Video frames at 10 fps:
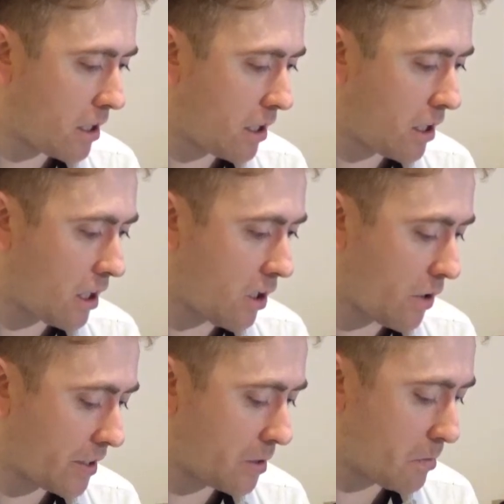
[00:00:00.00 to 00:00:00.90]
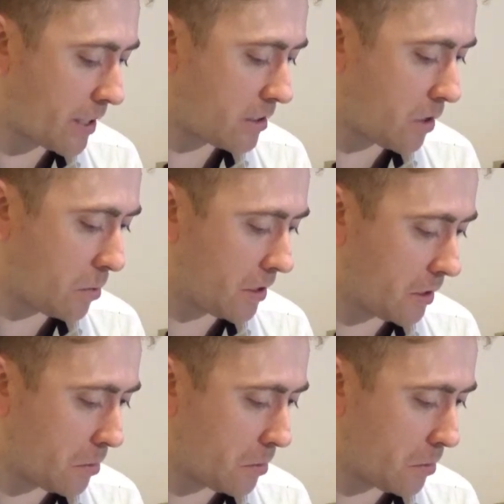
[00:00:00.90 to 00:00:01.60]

going to mix it up a little